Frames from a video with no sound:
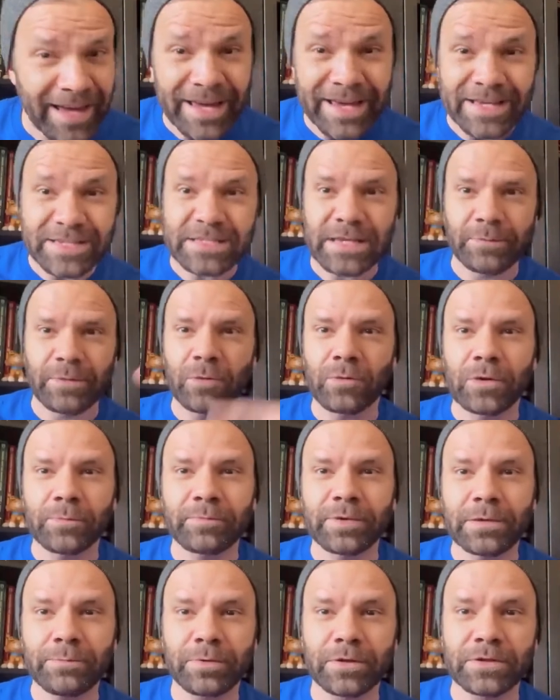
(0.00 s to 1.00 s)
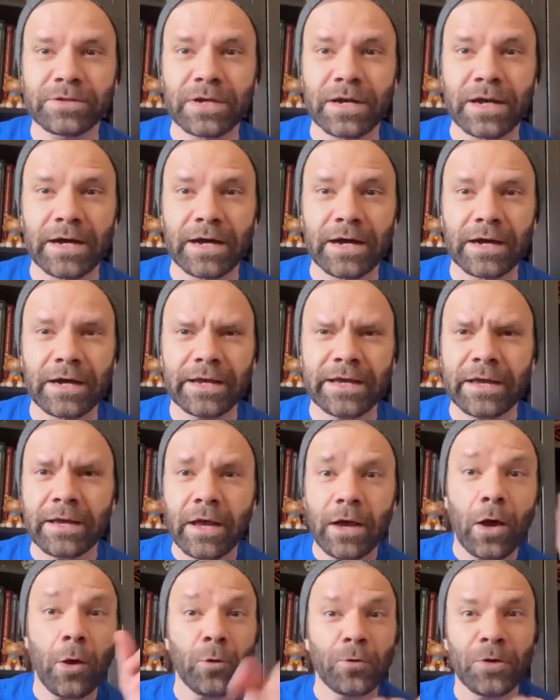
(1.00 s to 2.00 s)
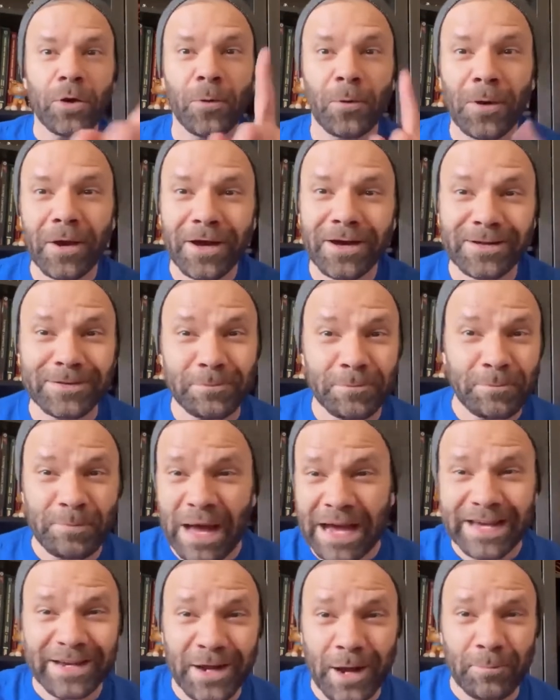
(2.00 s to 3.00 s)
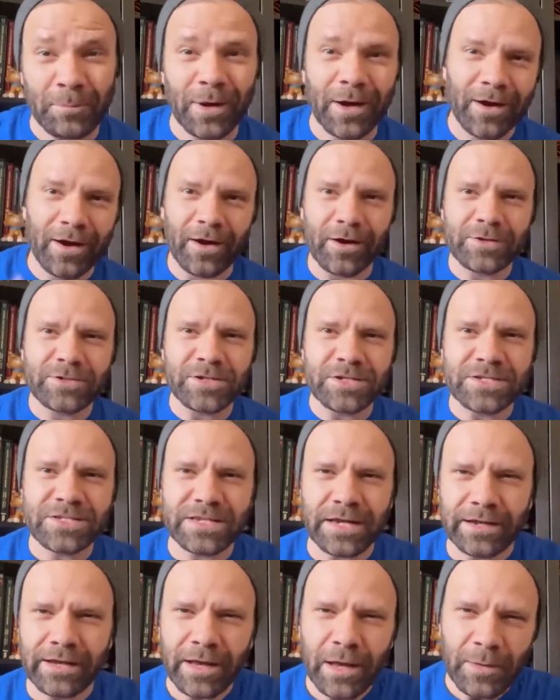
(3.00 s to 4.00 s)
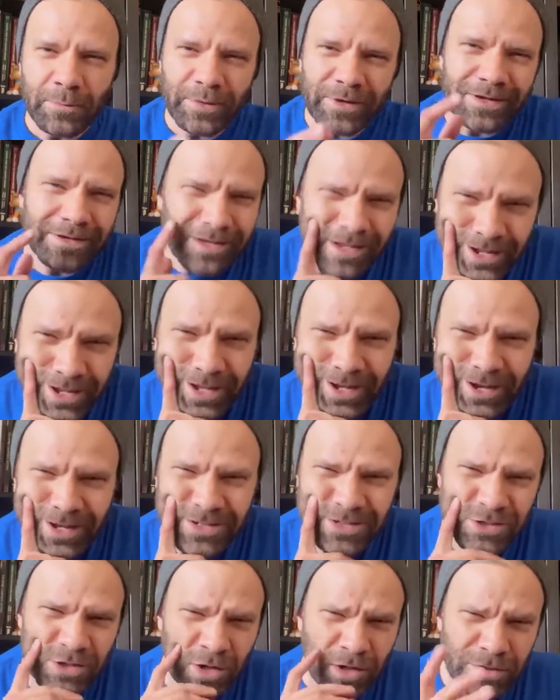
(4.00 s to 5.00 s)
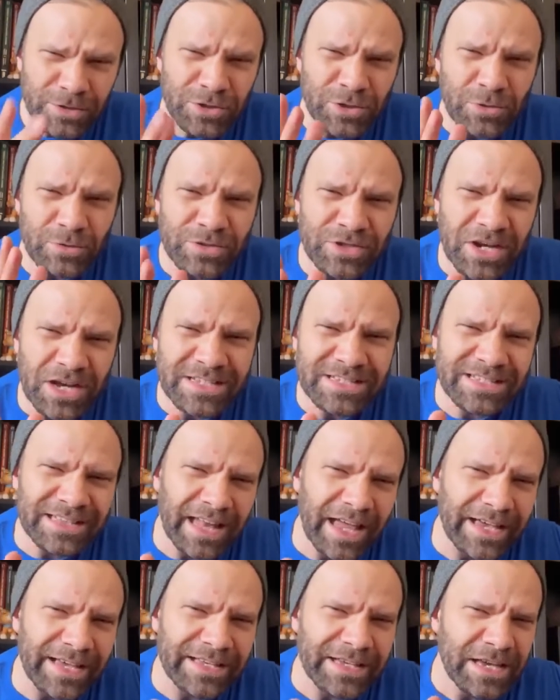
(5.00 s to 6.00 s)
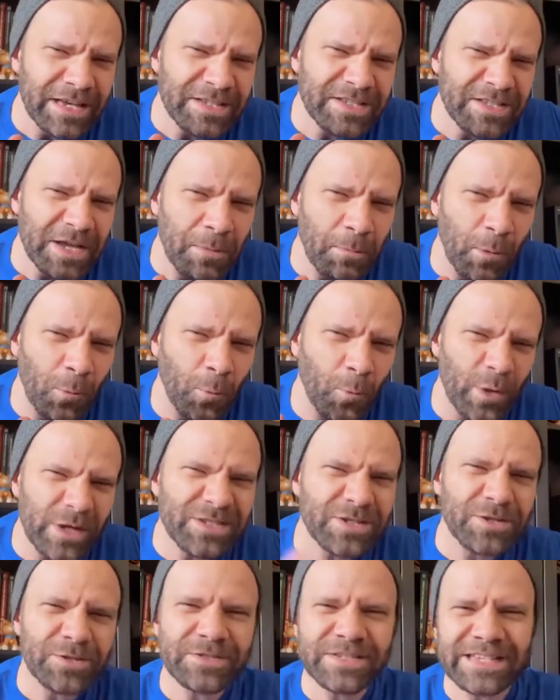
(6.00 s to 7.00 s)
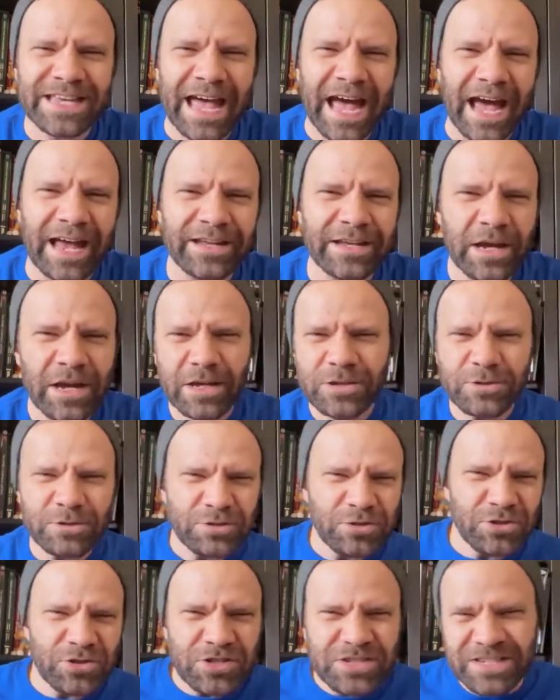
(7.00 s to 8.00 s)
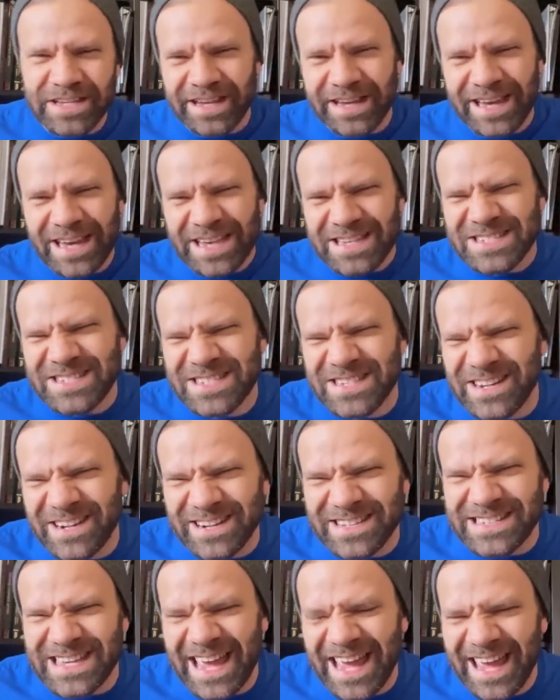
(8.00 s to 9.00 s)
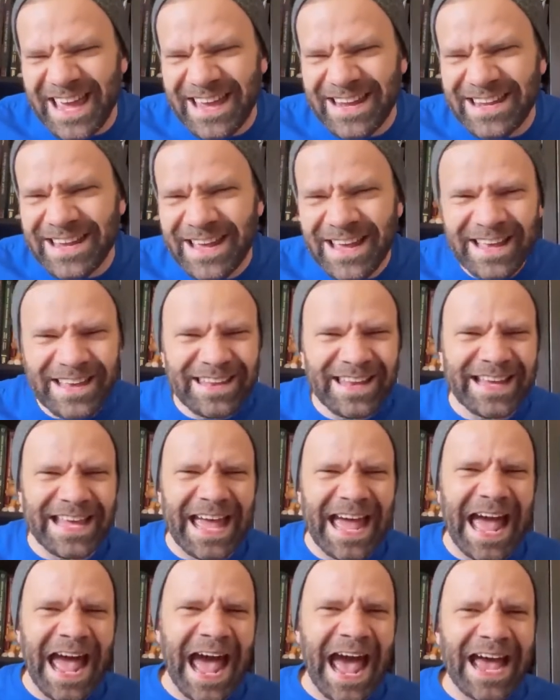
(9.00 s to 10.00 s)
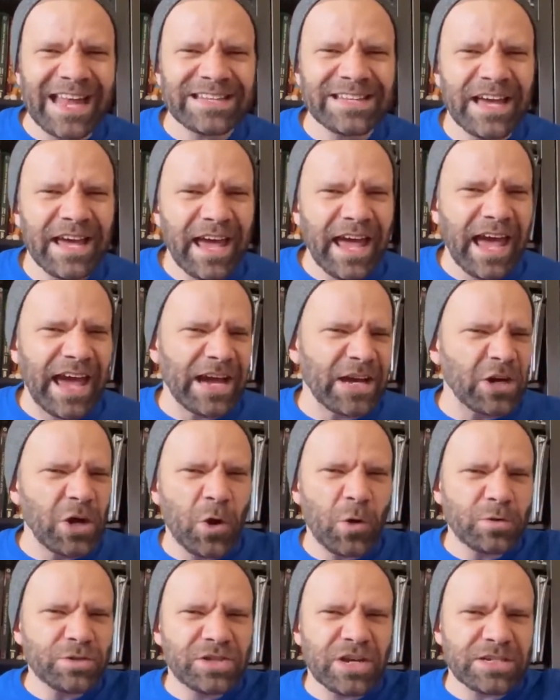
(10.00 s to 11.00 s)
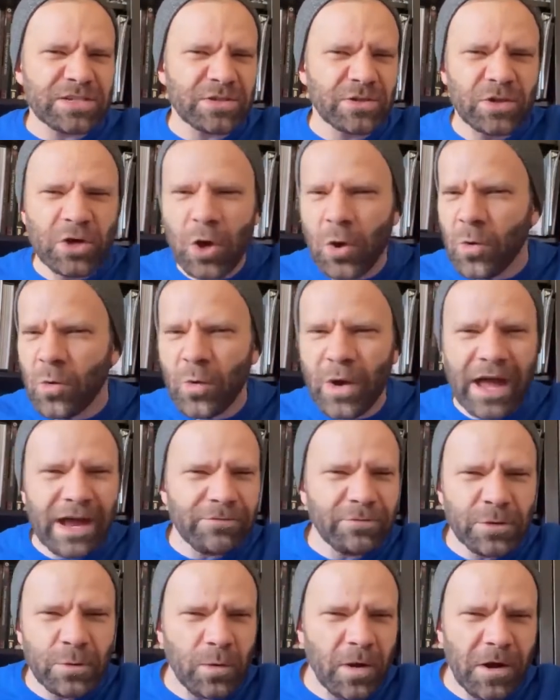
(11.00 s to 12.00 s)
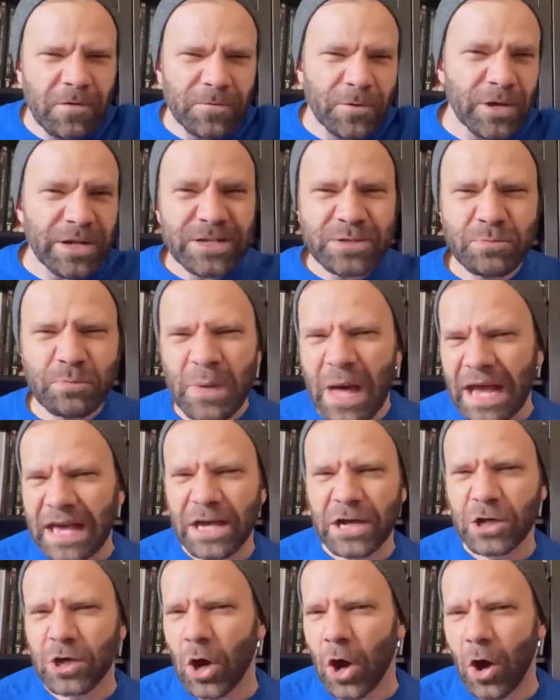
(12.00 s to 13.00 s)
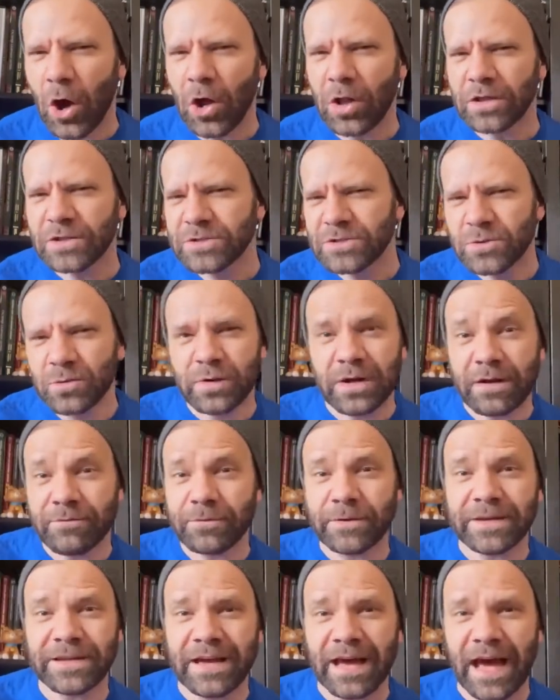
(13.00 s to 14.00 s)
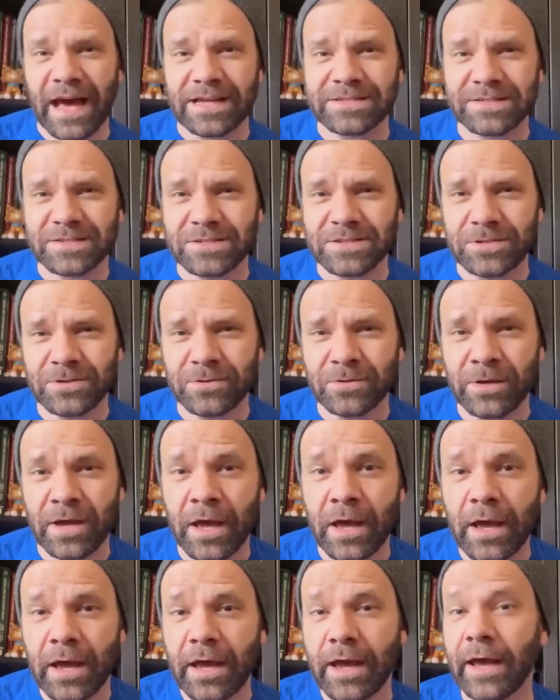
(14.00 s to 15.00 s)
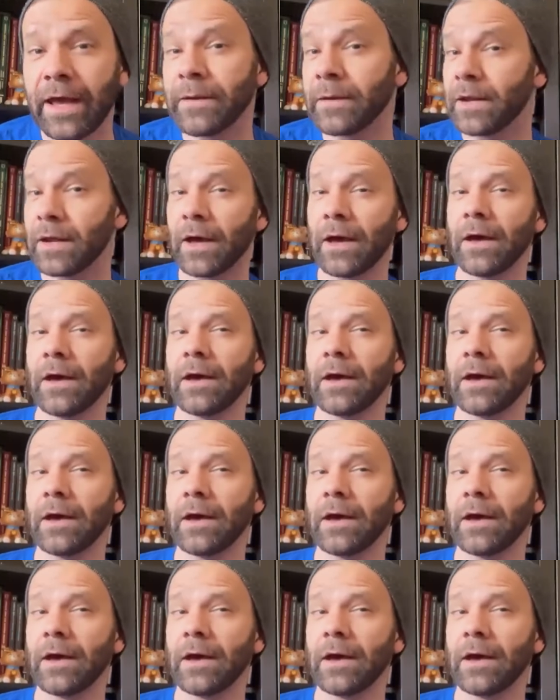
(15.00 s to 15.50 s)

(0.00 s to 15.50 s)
He said, "But what people, oh no, back it up," Archie said, "but aren't you just like some wizard's cat? Don't you just like sit on his head like a hat and go everywhere for his beck and call and do whatever he asks you?" And